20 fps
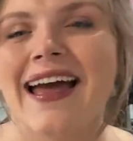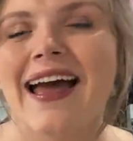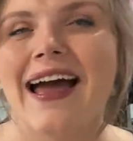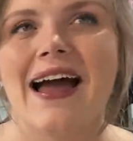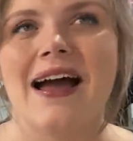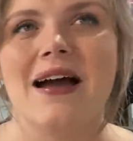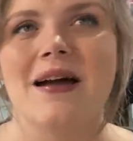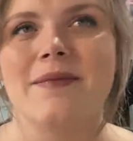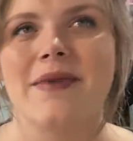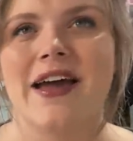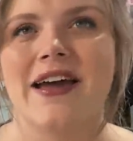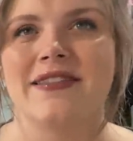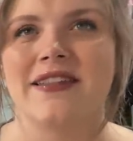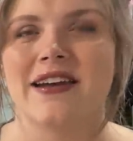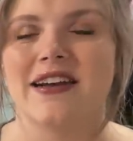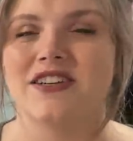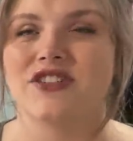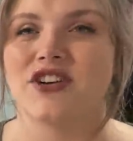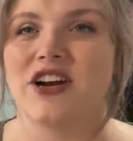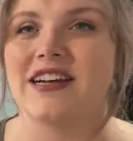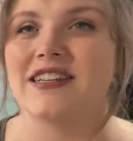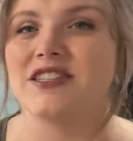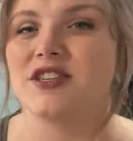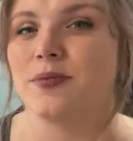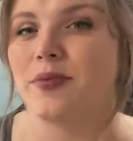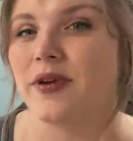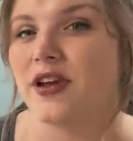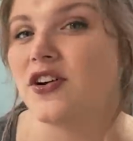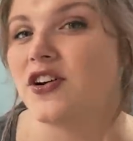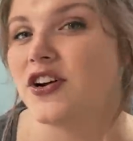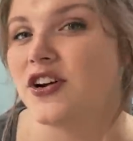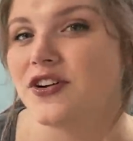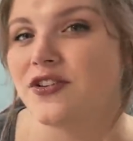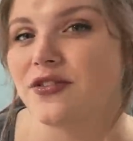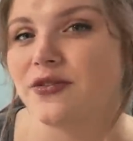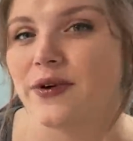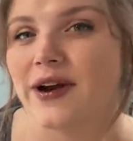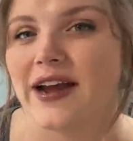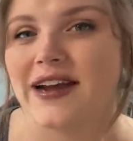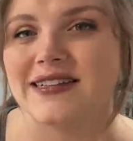um, and then I tried Superior
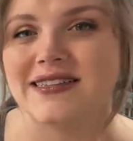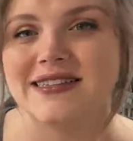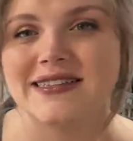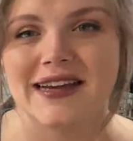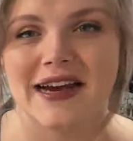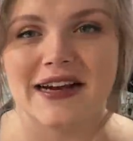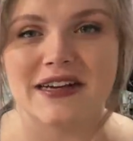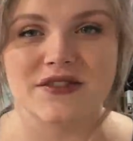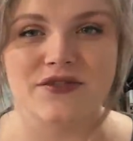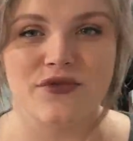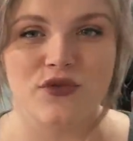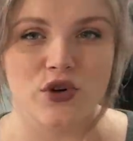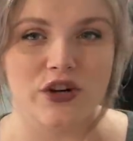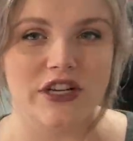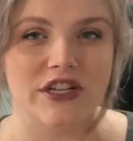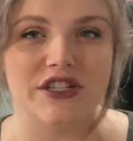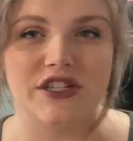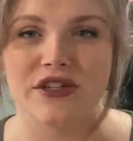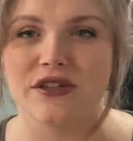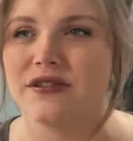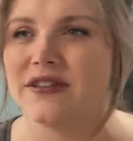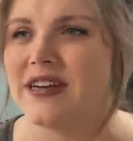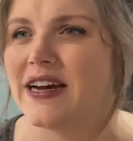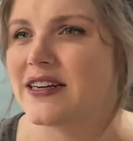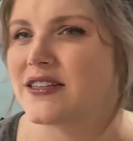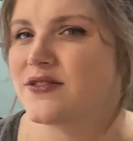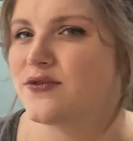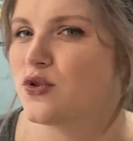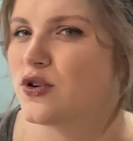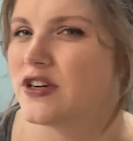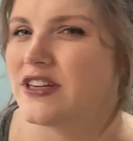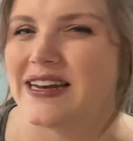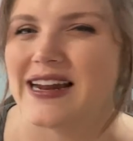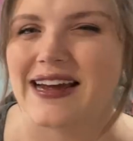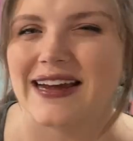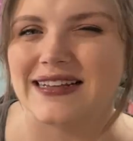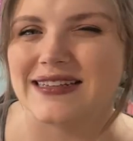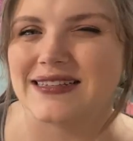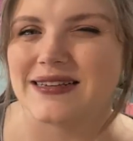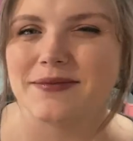Threads, Tex 42, Tex
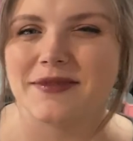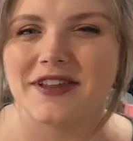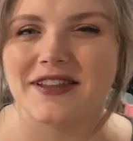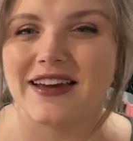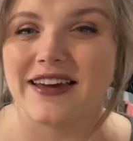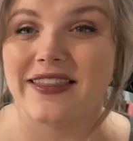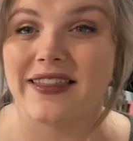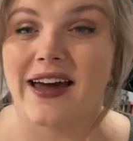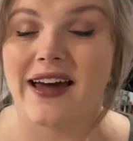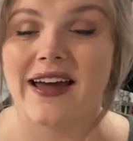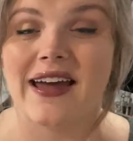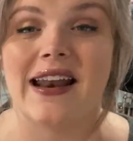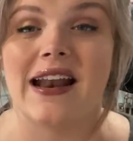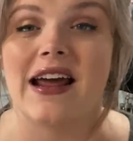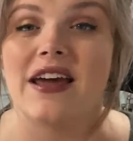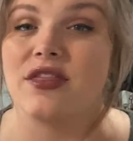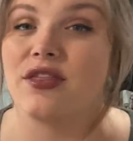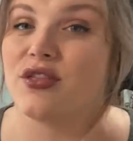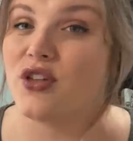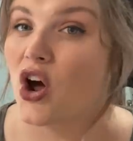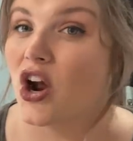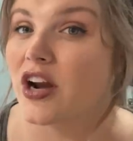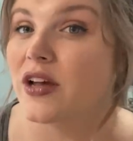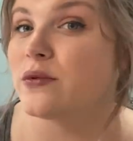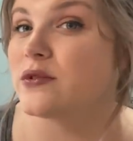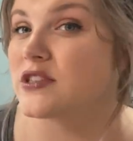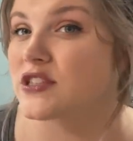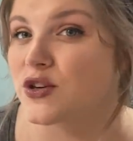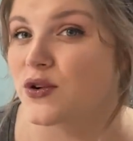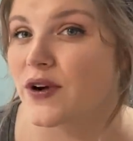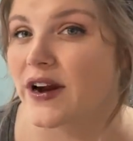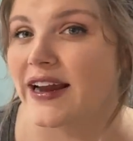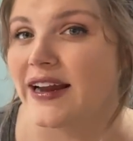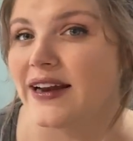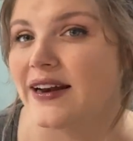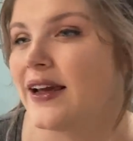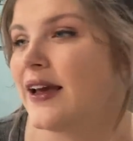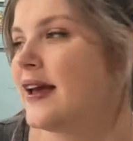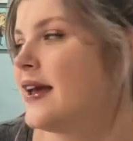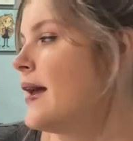49, something like that, and I thought it was
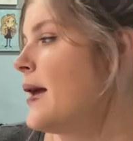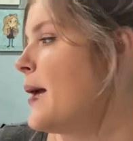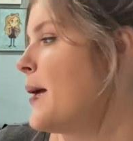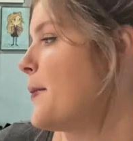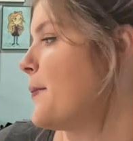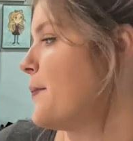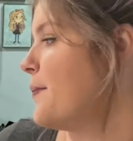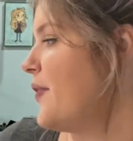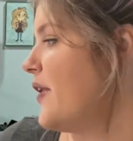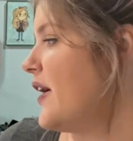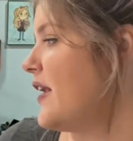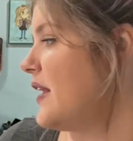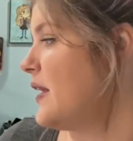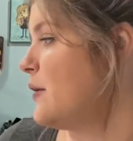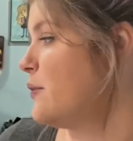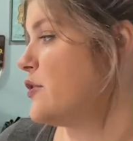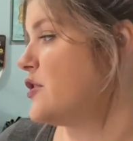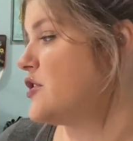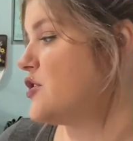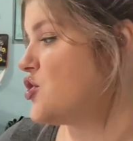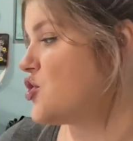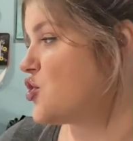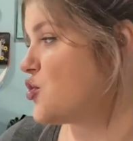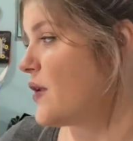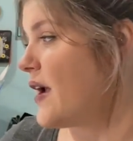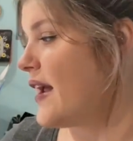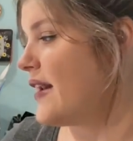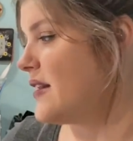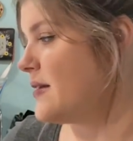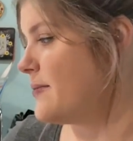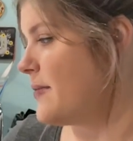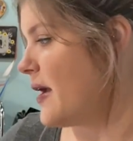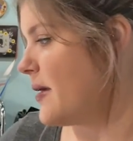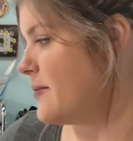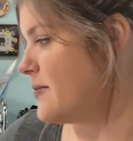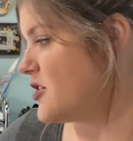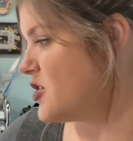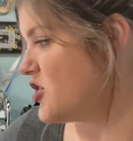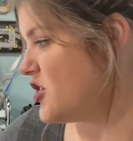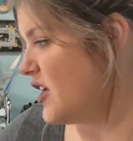great, but it would shred in my
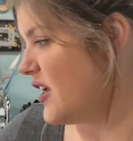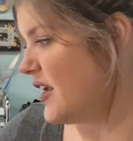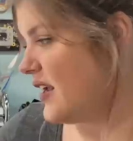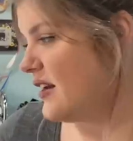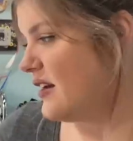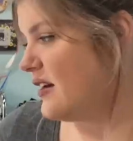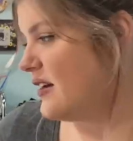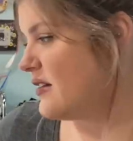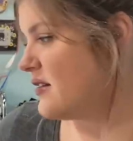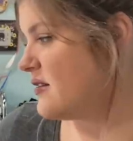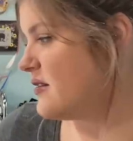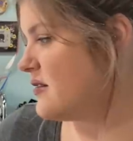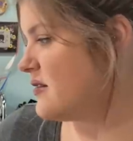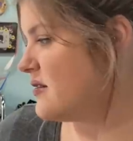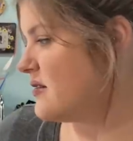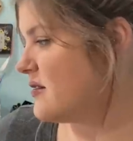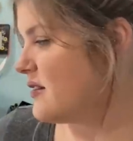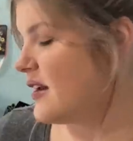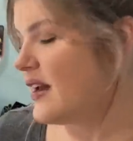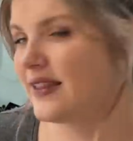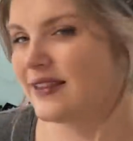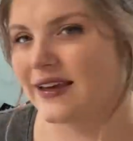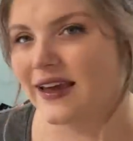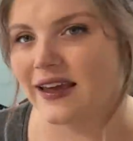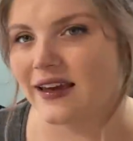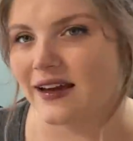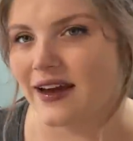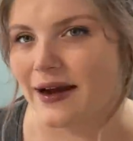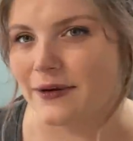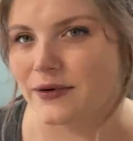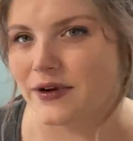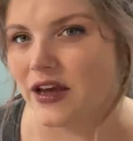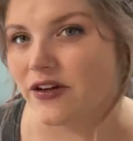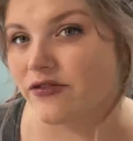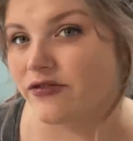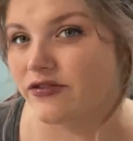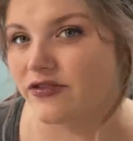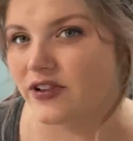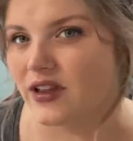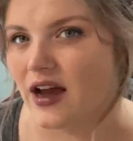machine and like I would get
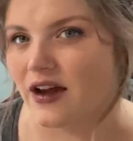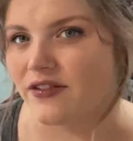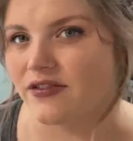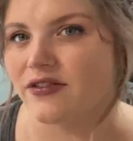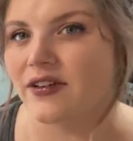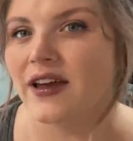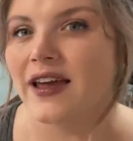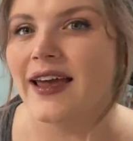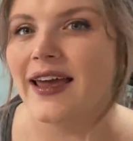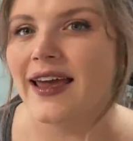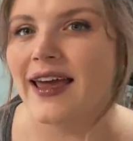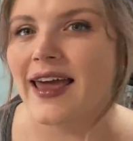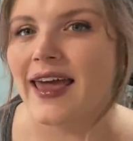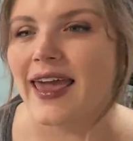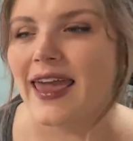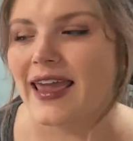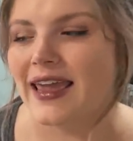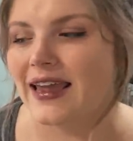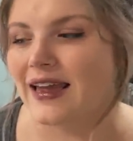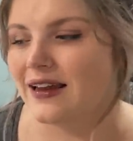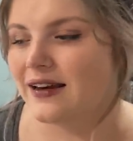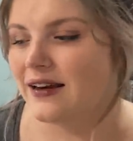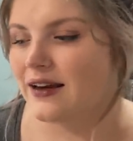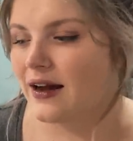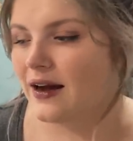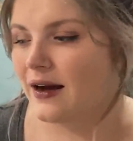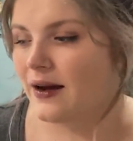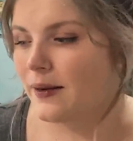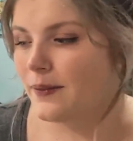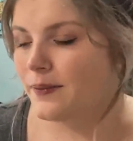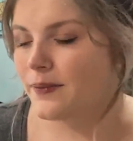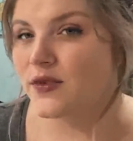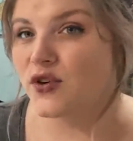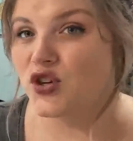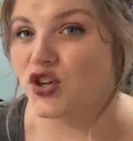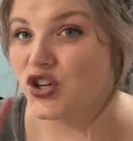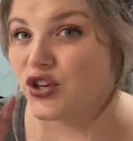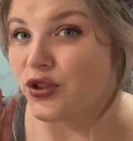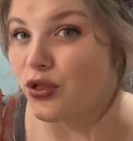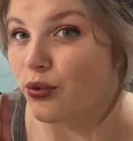fluff. And um,
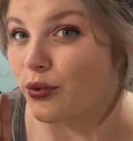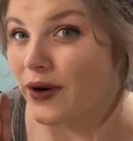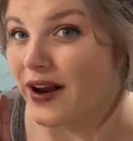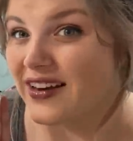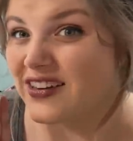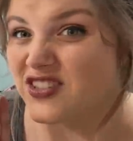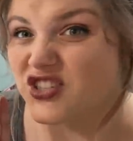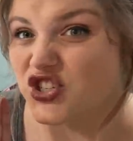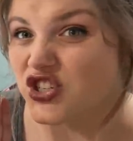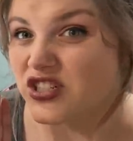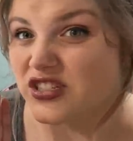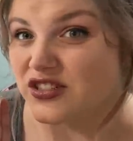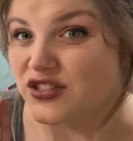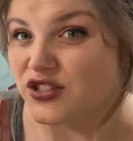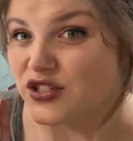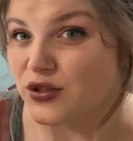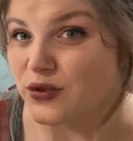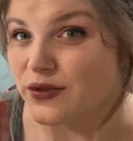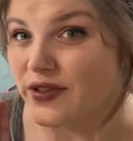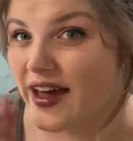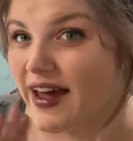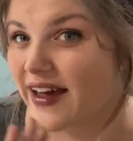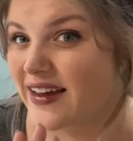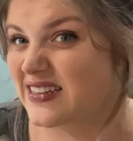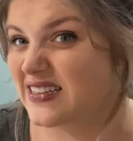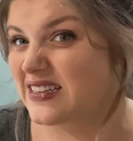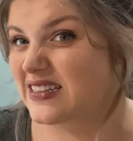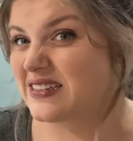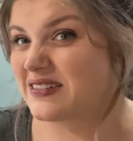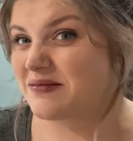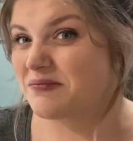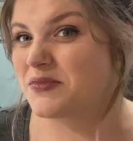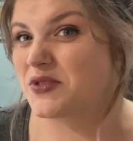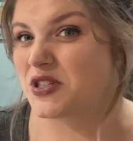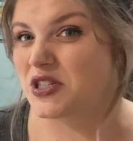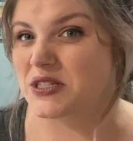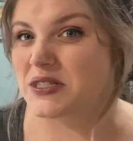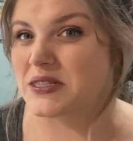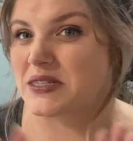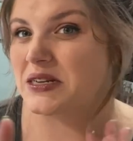good thread shouldn't do that.
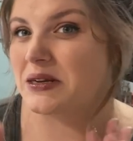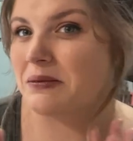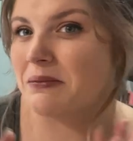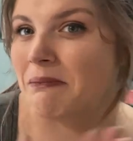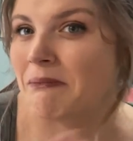Just